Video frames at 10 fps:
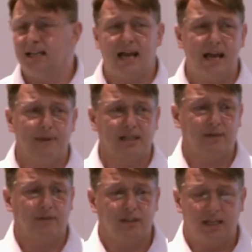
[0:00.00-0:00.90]
and in that
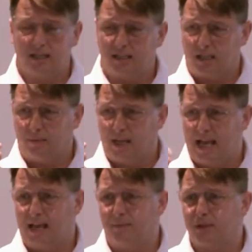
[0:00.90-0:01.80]
MXF container it's going to be
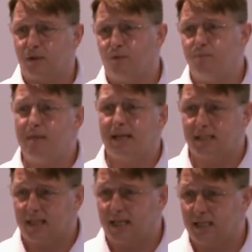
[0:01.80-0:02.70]
an element of
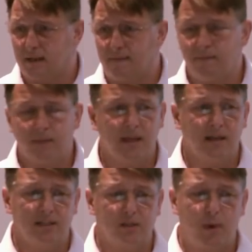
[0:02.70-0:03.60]
metadata.
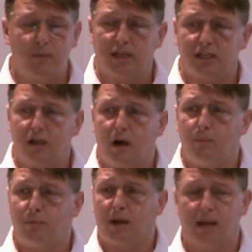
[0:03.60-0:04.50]
And this is where we can
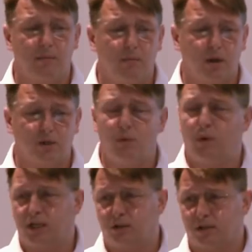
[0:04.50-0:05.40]
start bringing much
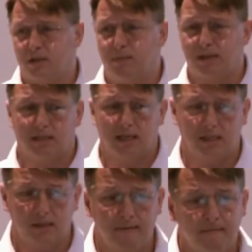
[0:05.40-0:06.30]
more interest in
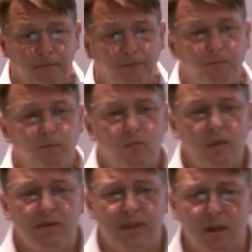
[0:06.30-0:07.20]
metadata.
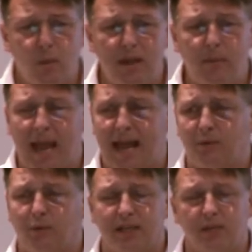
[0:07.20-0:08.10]
Now, the way that we
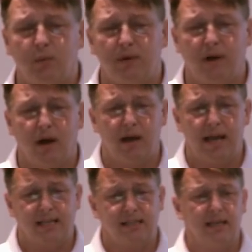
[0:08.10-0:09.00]
handle this with
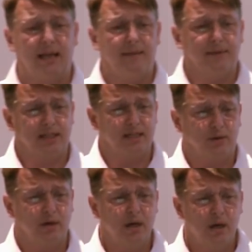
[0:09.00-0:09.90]
XDCAM,
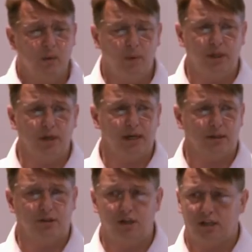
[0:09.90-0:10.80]
etc., we
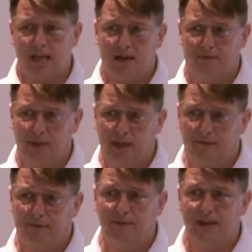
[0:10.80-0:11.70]
don't just have the
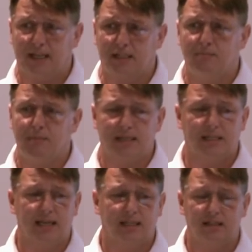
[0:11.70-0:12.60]
fixed
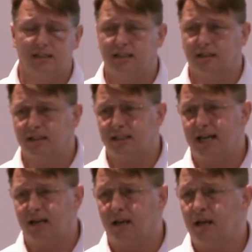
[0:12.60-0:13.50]
metadata that's in the
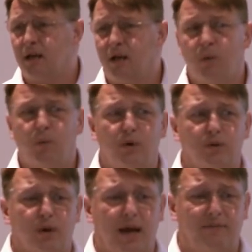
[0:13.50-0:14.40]
container, we
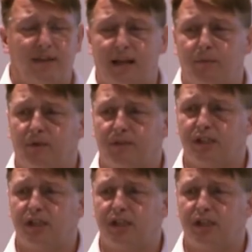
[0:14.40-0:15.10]
also have the element of